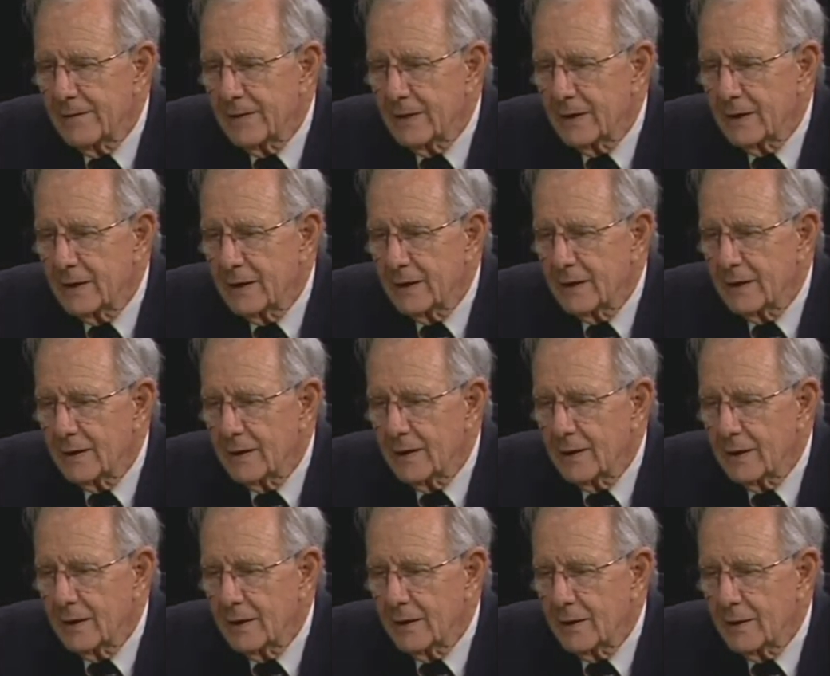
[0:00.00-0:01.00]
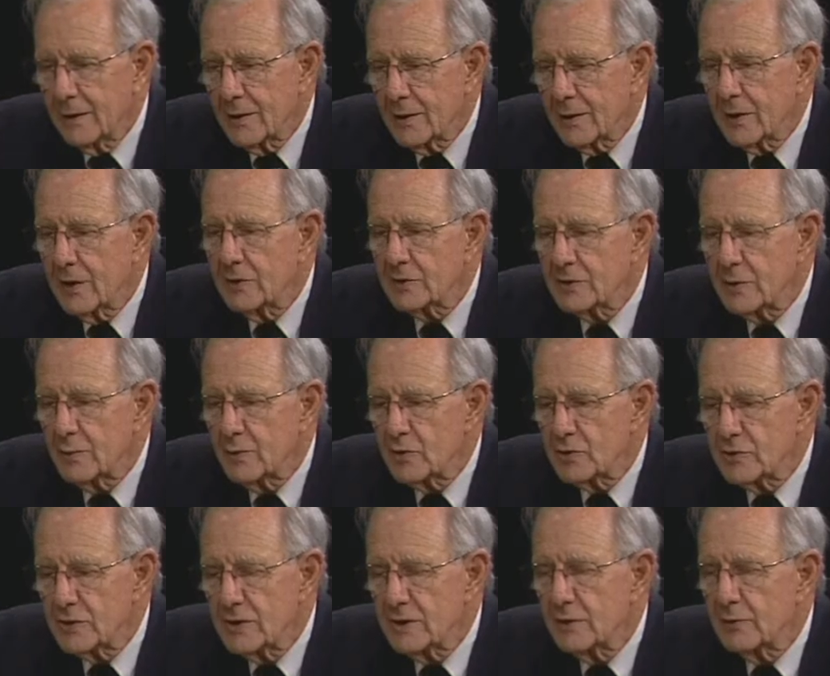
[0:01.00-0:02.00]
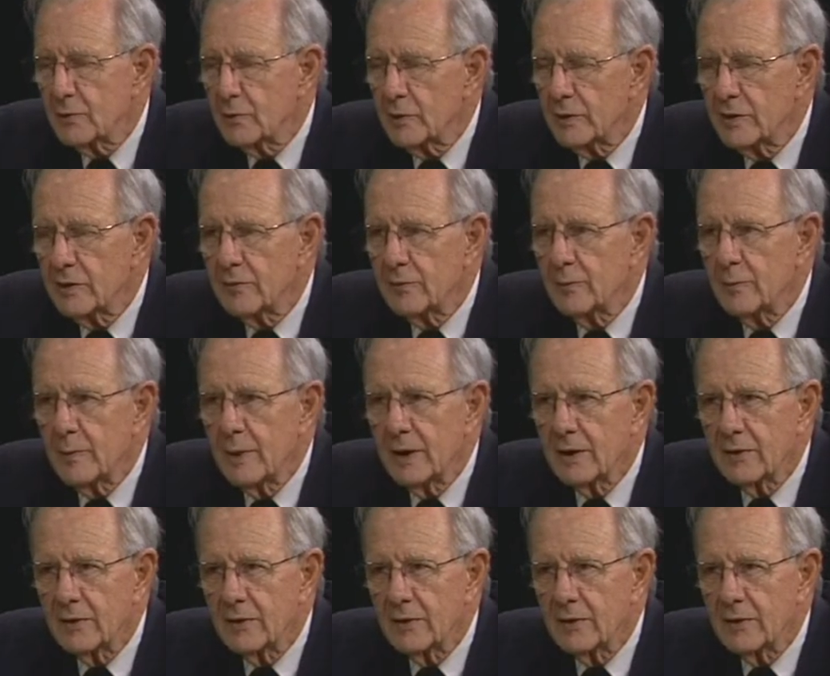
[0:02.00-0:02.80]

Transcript: the contribution of one of my,